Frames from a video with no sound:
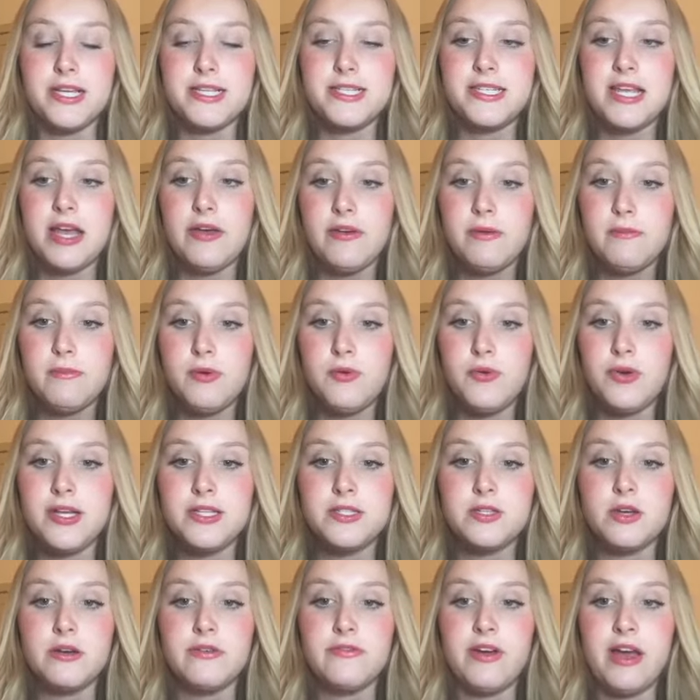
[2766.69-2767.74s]
7 points
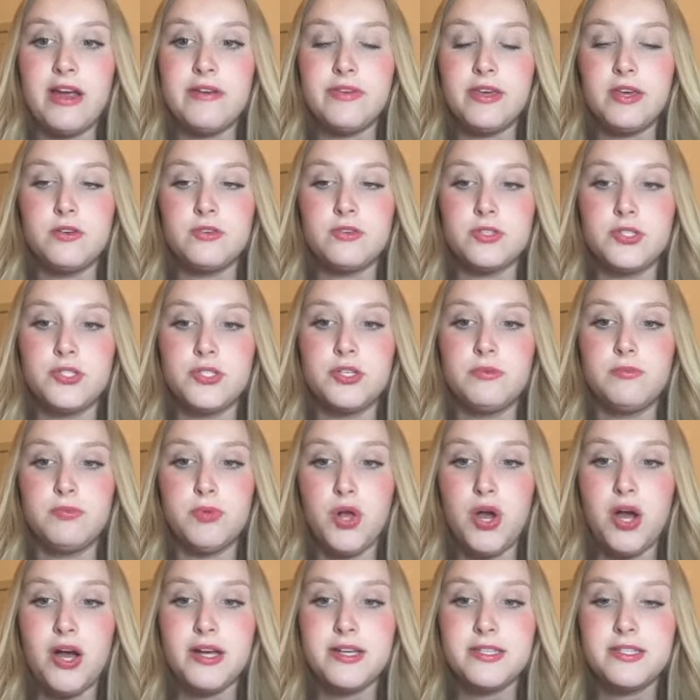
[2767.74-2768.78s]
on 5 kills and 2
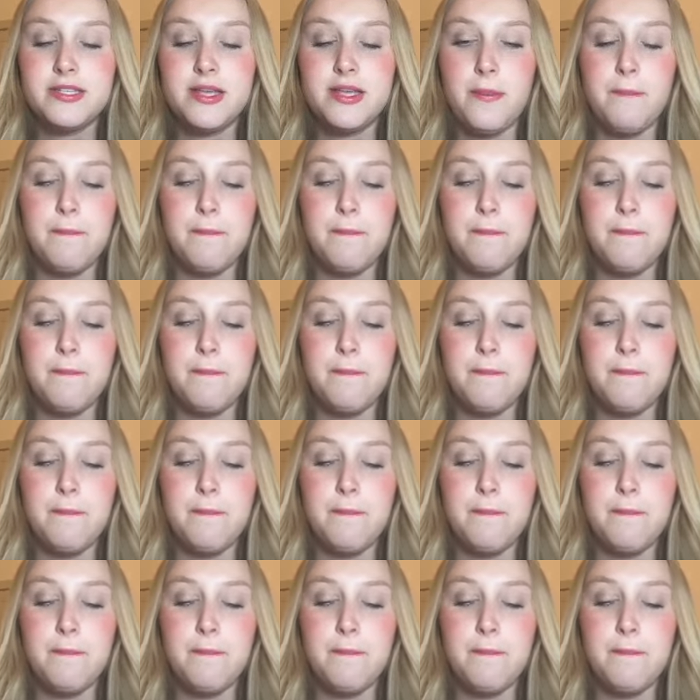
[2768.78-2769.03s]
blocks.